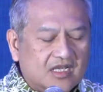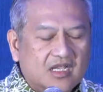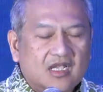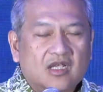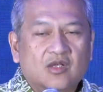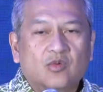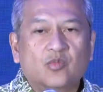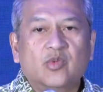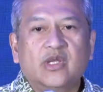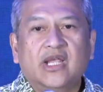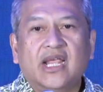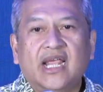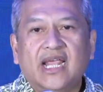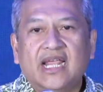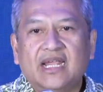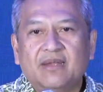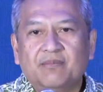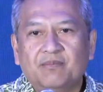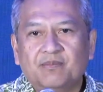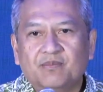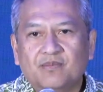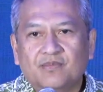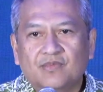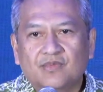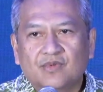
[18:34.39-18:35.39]
we
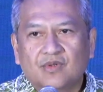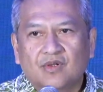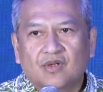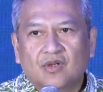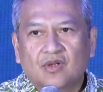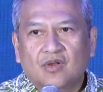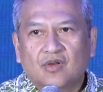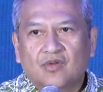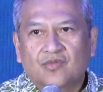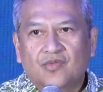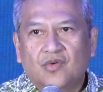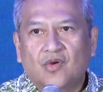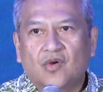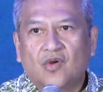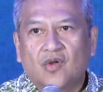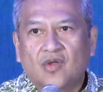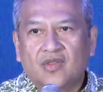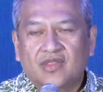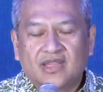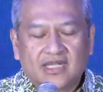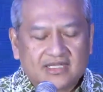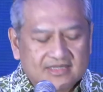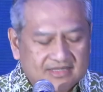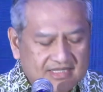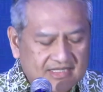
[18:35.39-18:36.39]
aim for
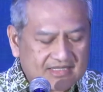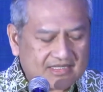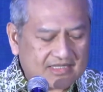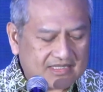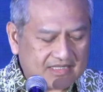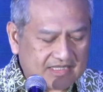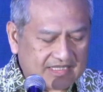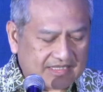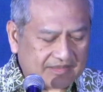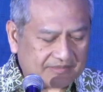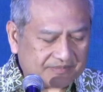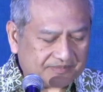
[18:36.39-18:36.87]
authenticity.